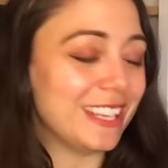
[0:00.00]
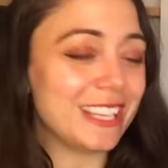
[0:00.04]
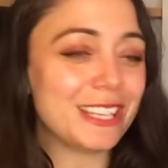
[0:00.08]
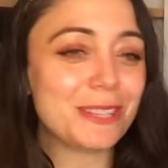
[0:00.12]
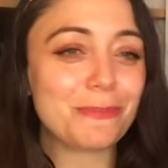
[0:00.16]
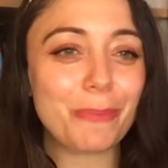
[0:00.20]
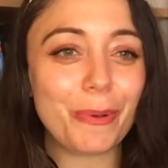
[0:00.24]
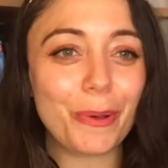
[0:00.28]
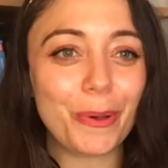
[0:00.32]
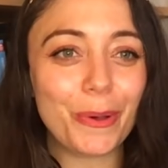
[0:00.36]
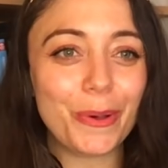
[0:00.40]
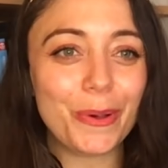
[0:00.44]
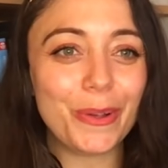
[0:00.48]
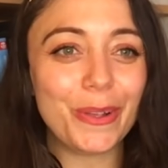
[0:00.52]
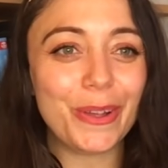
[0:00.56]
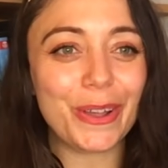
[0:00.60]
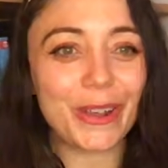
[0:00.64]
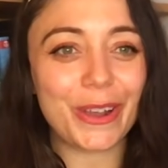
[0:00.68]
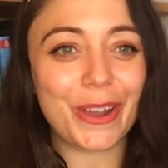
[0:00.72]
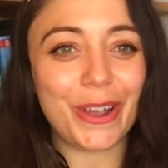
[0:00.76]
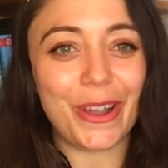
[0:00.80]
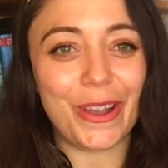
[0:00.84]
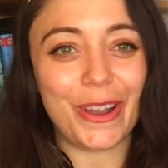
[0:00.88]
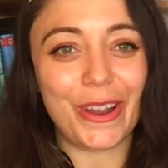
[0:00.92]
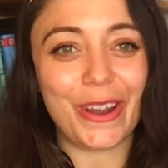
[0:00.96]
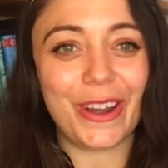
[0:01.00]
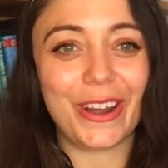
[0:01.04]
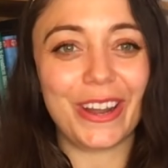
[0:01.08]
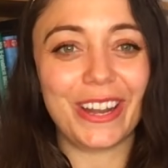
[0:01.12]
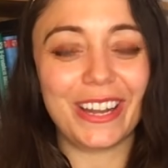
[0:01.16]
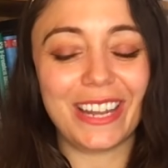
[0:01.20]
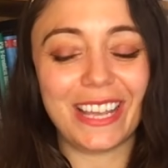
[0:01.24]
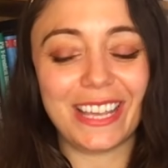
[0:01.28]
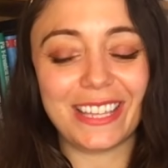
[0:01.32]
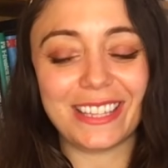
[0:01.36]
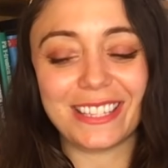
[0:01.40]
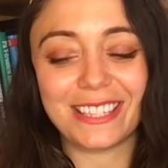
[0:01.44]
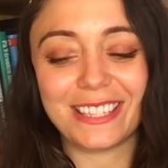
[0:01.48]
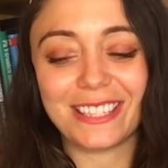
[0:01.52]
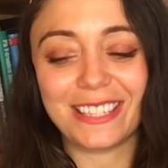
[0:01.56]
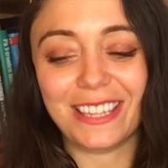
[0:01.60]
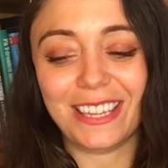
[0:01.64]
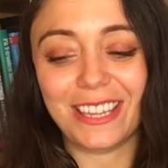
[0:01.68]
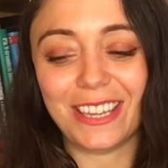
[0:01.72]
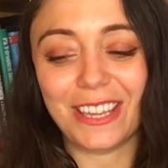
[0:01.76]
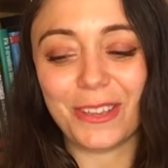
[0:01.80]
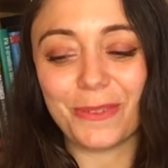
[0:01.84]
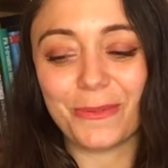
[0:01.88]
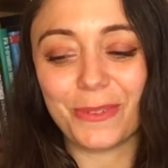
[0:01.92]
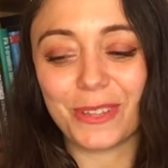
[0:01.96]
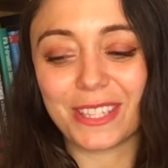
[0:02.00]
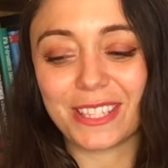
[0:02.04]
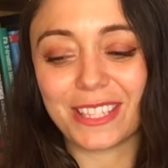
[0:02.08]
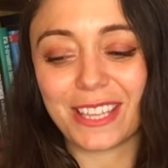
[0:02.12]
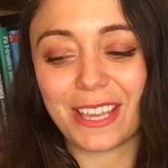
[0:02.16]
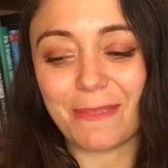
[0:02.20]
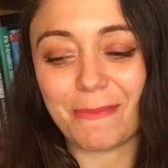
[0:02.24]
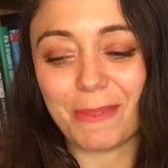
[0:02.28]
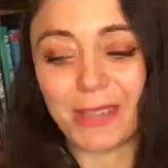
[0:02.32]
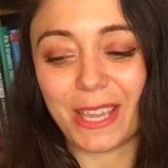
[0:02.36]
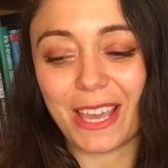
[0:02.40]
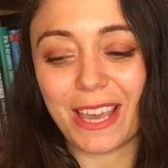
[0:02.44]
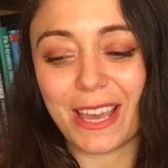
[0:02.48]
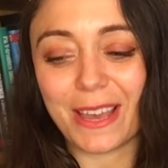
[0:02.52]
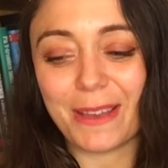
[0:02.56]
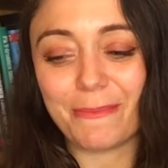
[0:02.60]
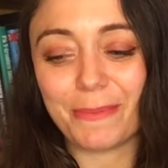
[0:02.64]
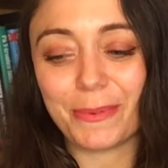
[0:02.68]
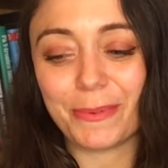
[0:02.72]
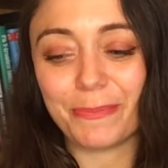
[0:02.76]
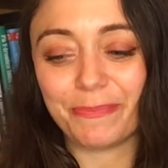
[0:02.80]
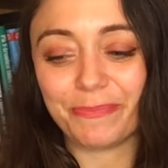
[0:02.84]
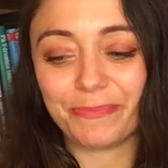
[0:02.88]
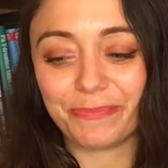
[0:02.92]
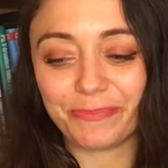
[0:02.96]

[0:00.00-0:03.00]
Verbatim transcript: Let's pull a card and see what's coming up.